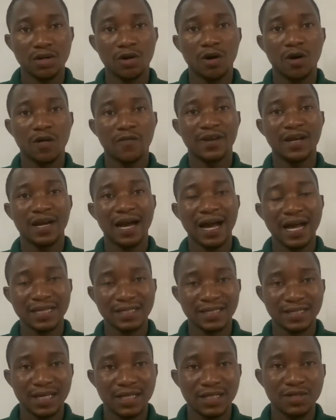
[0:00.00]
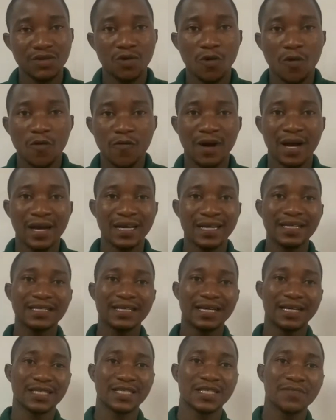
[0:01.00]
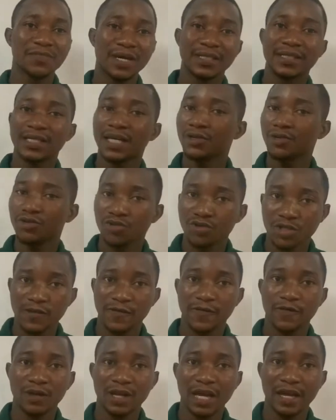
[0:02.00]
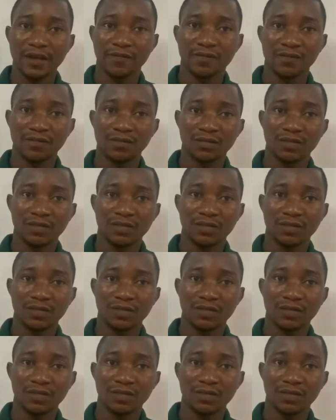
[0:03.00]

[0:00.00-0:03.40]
of the asset over its estimated useful life.